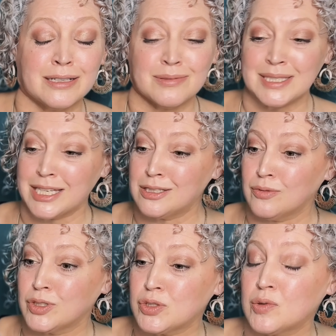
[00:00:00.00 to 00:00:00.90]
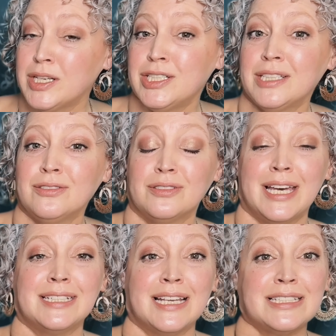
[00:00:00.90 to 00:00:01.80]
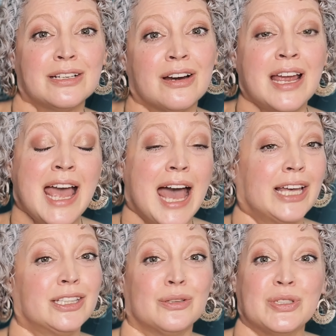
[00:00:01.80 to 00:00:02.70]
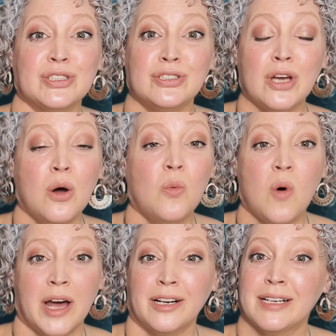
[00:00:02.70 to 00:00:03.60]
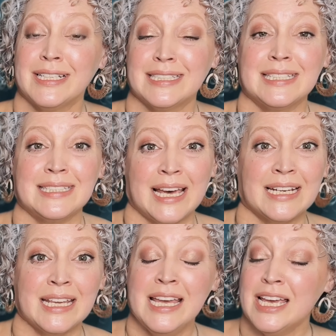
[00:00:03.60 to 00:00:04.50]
It was like you were trudging through that desert and there was no water in sight.